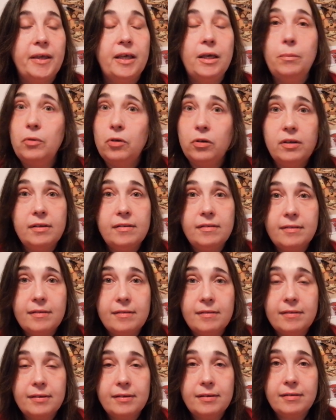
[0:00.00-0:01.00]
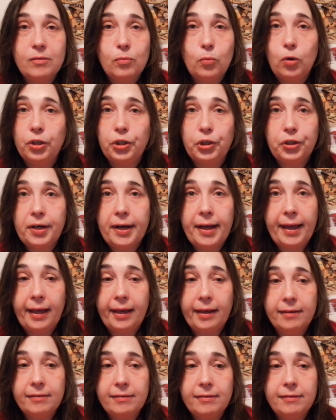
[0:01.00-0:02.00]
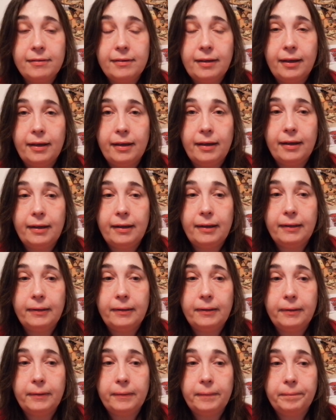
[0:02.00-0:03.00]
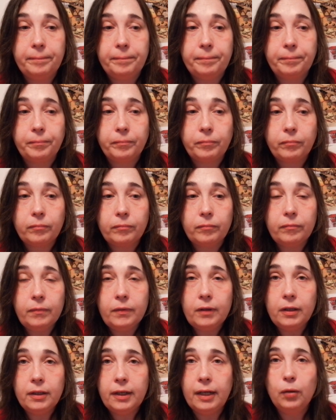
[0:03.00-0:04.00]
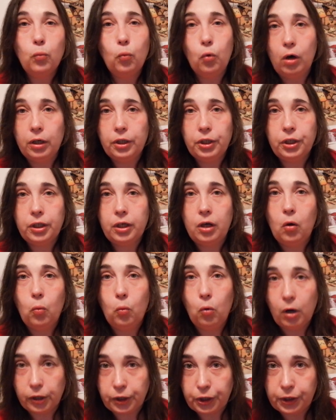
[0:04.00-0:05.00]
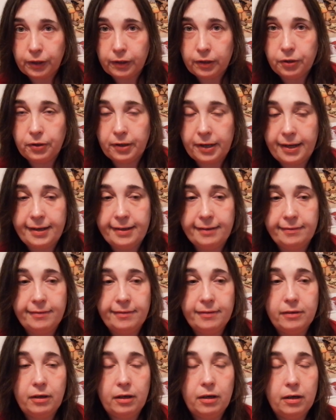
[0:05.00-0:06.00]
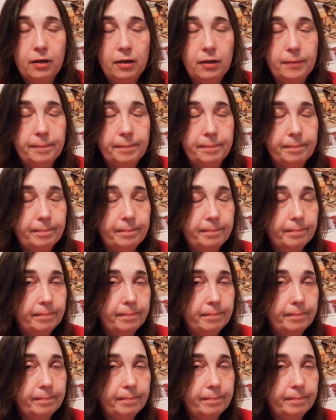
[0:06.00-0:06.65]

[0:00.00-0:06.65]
keep your distances, watch your hands, and um, not watch, wash your hands. Um,